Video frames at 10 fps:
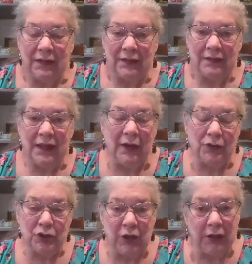thou
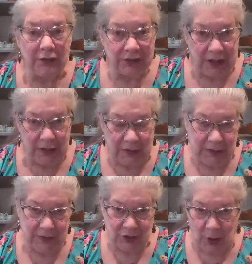shalt take
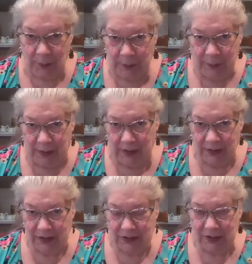shopping
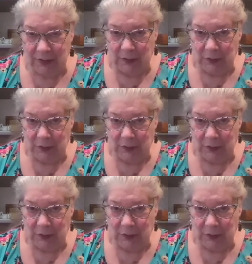bags